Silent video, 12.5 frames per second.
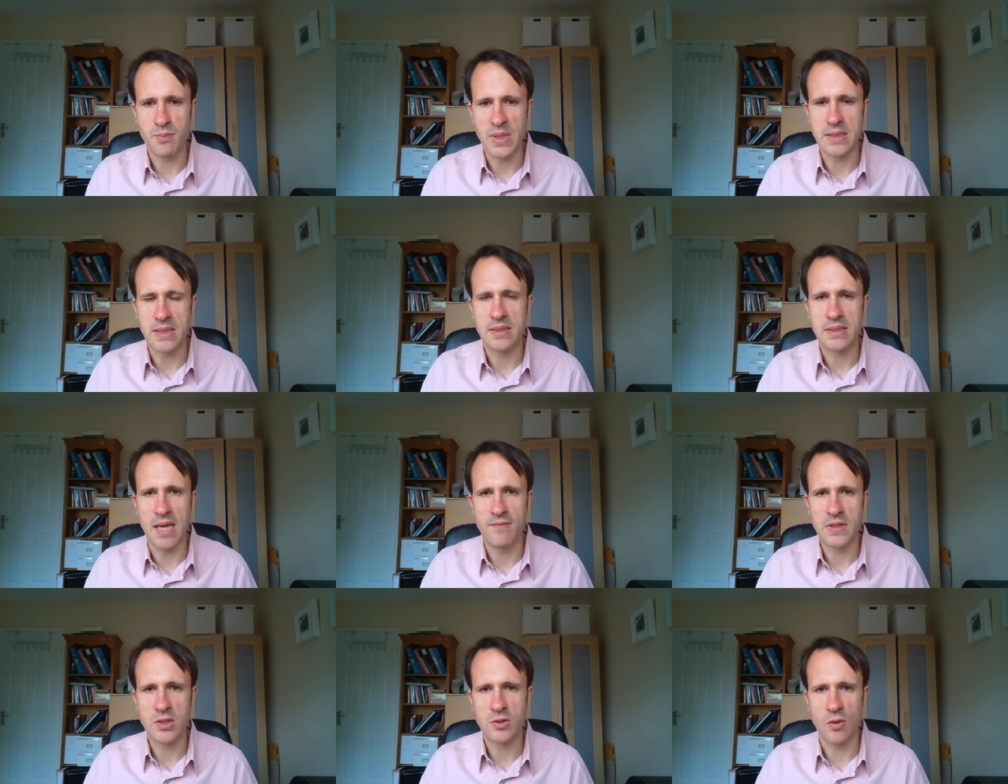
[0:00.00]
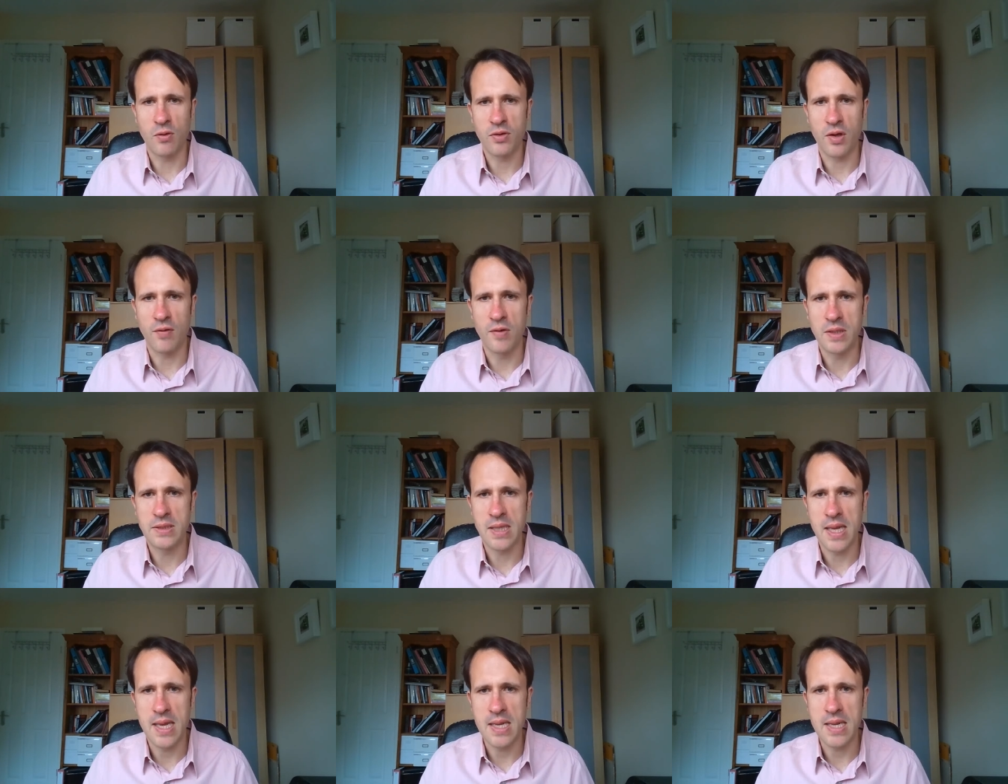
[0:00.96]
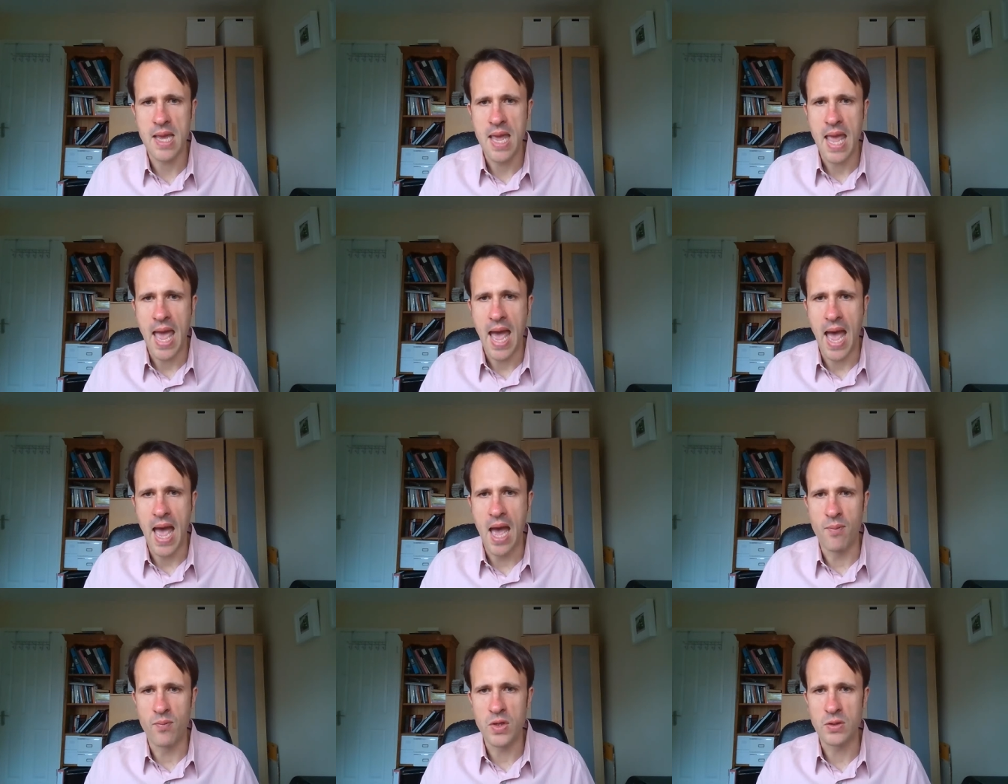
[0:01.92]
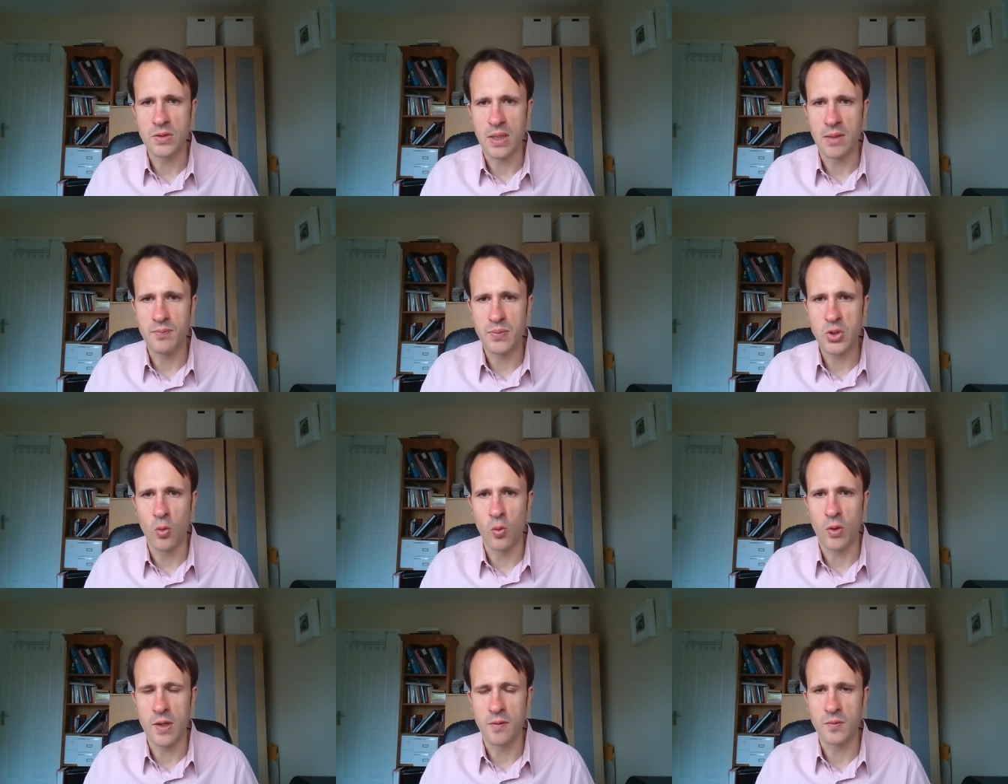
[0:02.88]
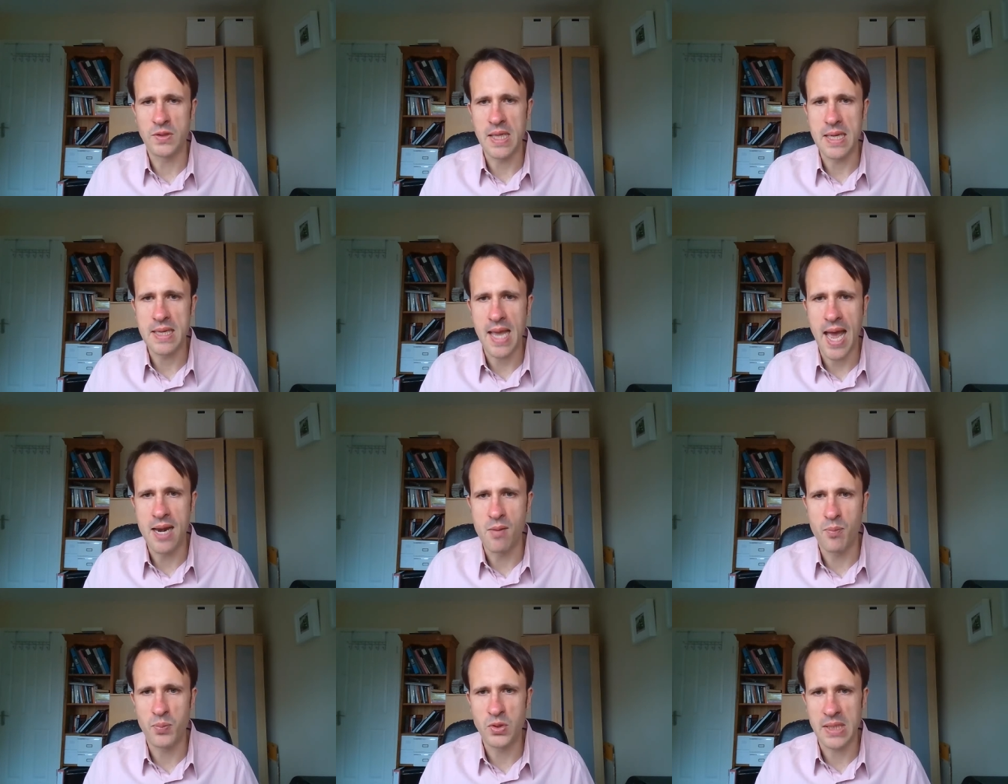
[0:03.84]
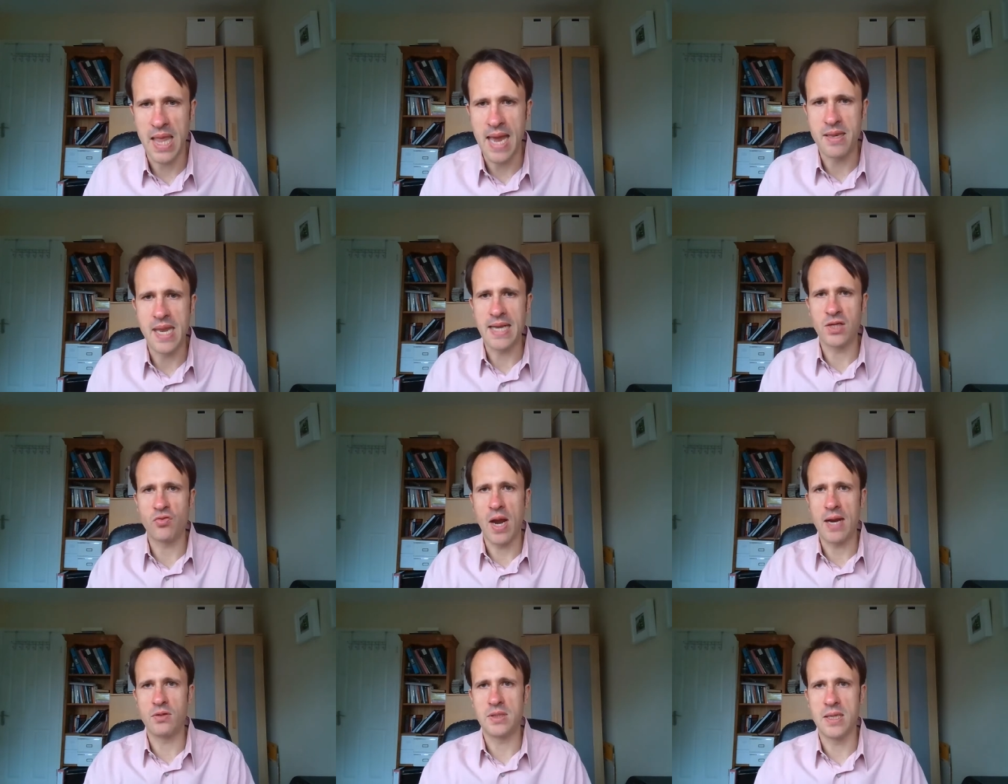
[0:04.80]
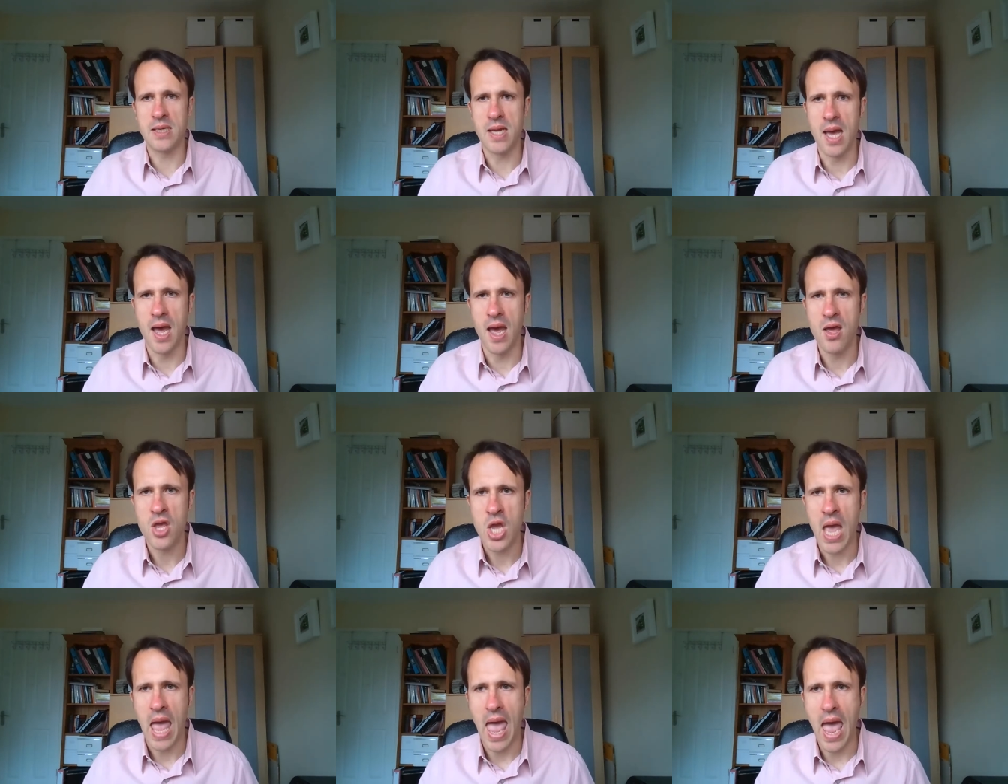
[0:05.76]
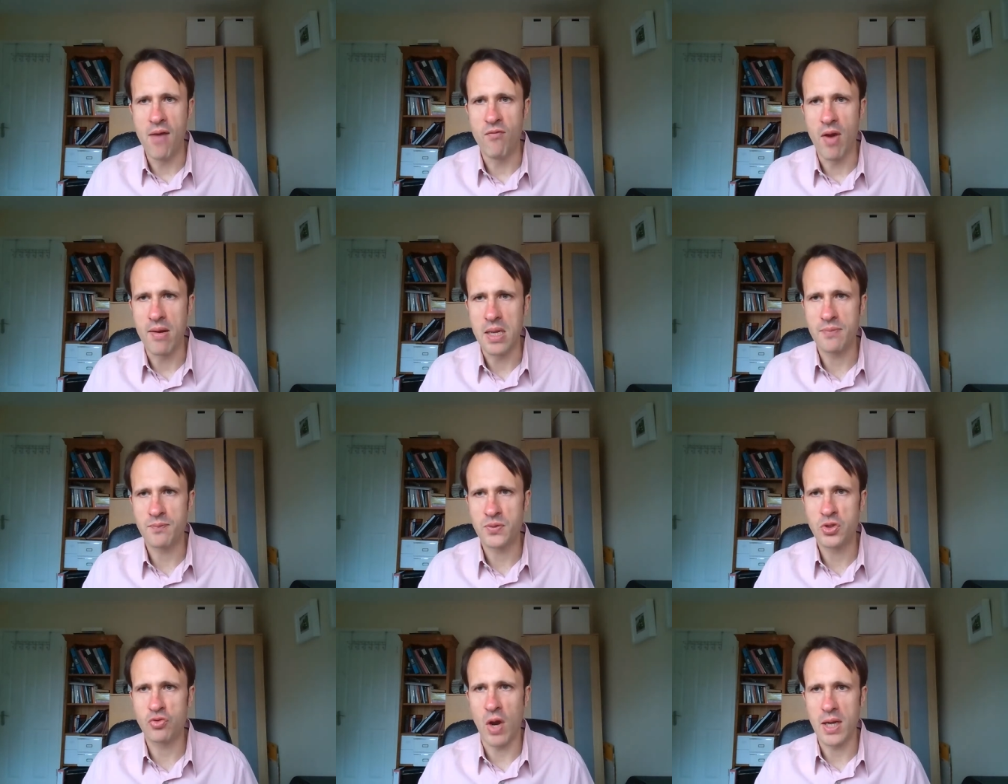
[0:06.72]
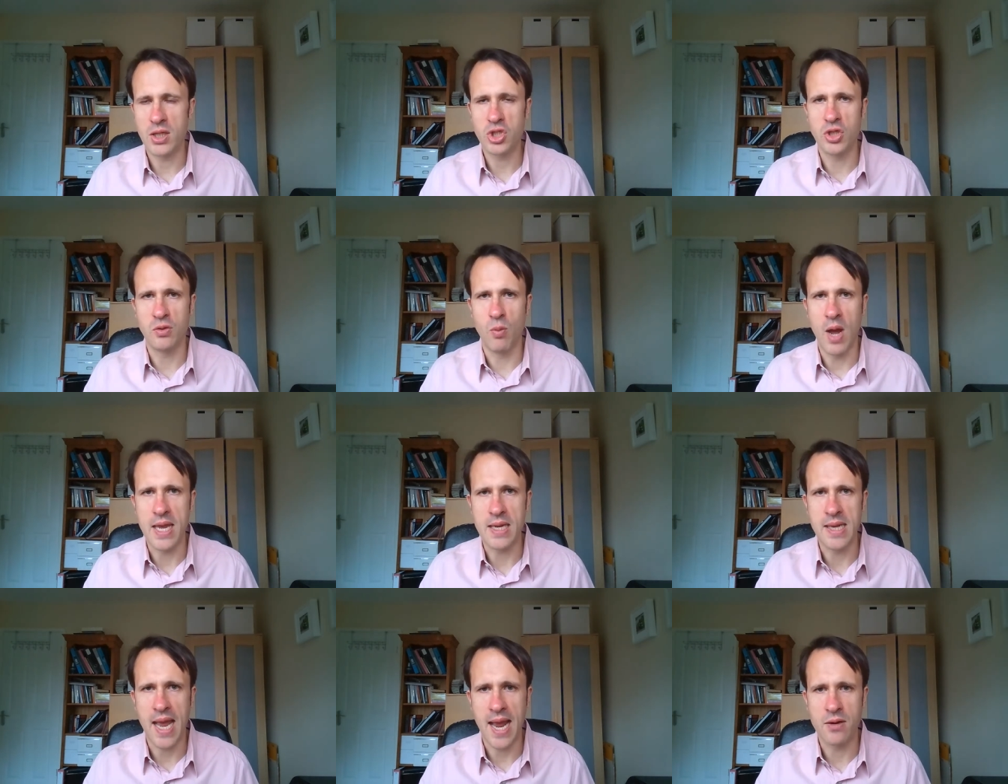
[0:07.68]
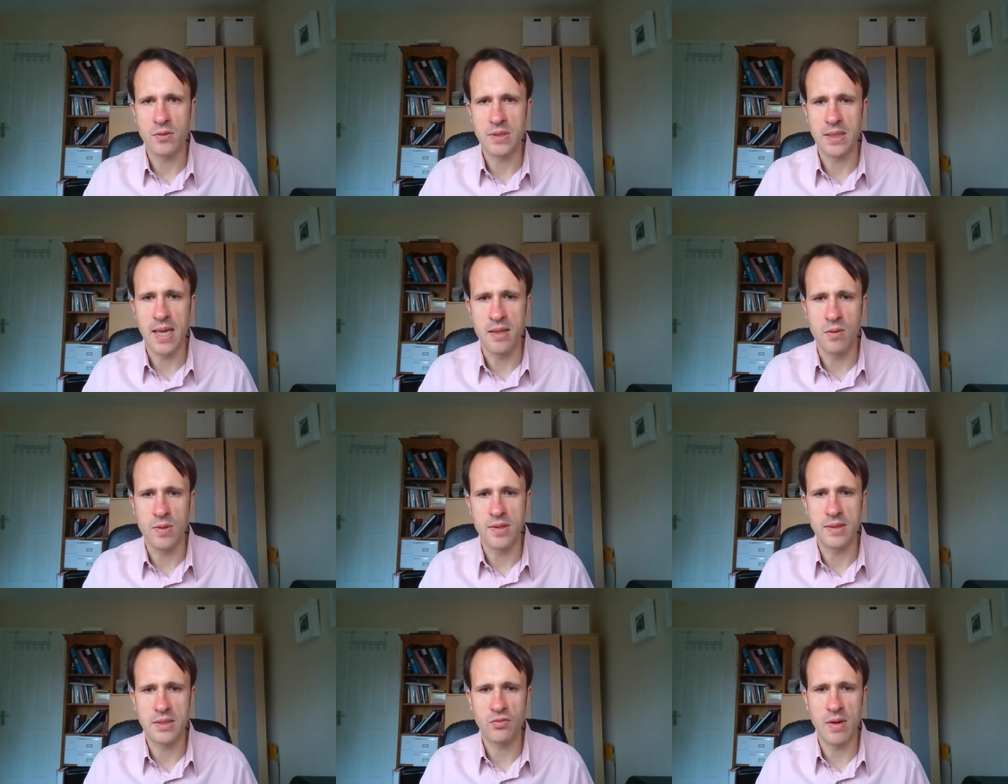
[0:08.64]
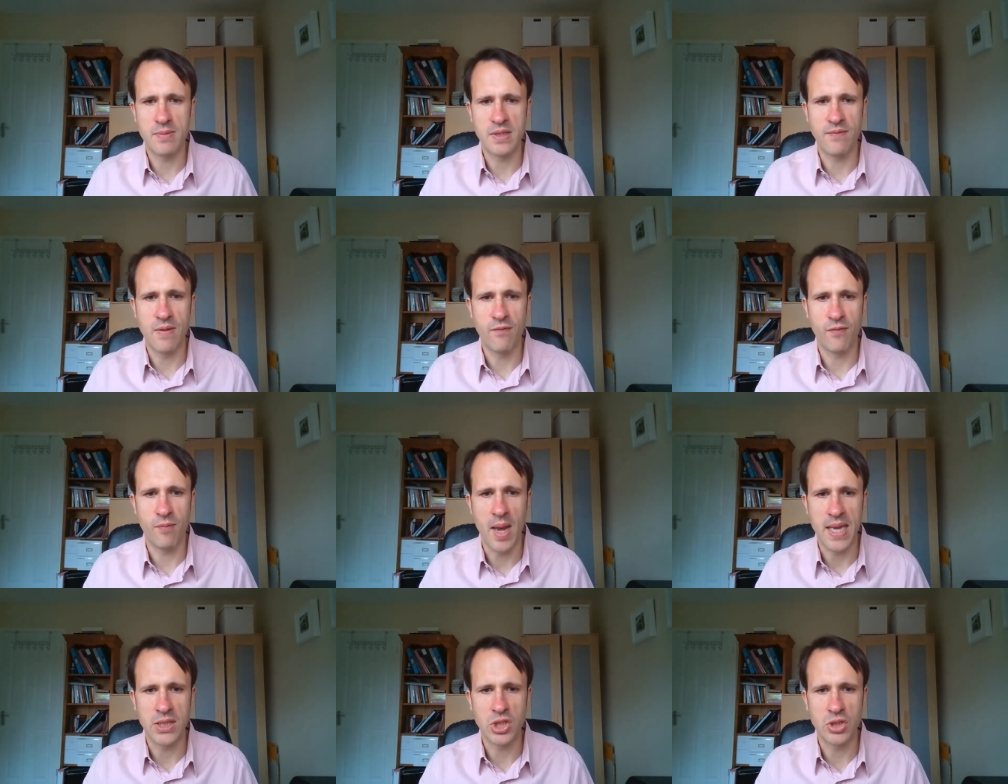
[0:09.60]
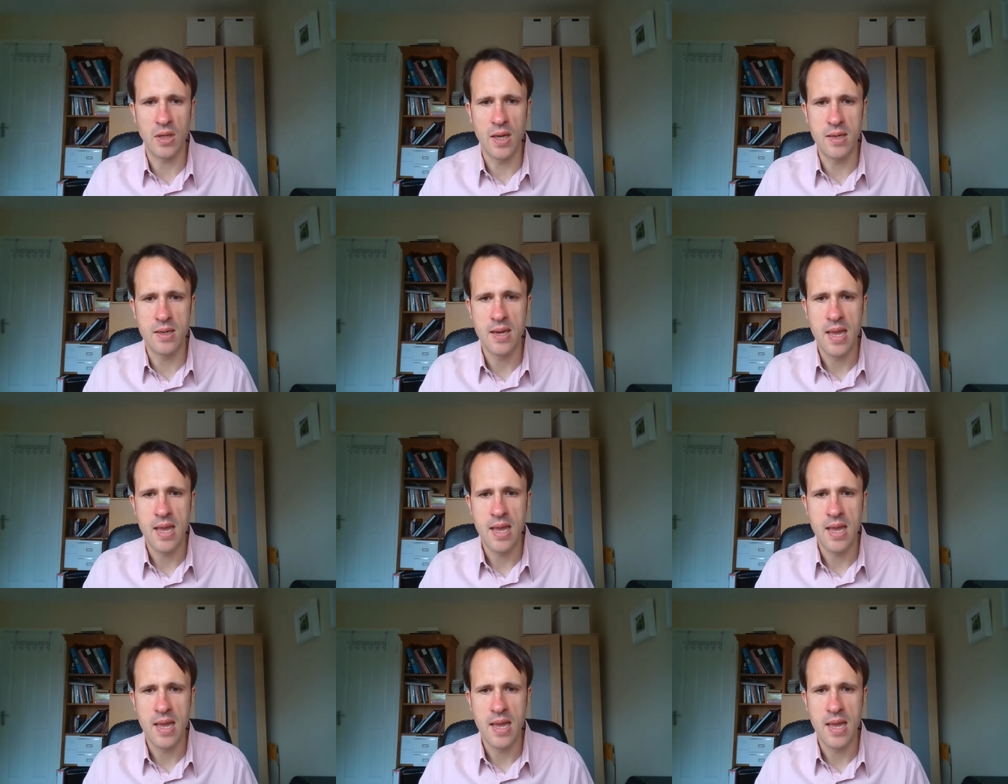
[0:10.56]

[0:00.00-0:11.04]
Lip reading: Business Services Authority, using a tool called CCAN, putting their data out in a very structured way now, together with the descriptive information.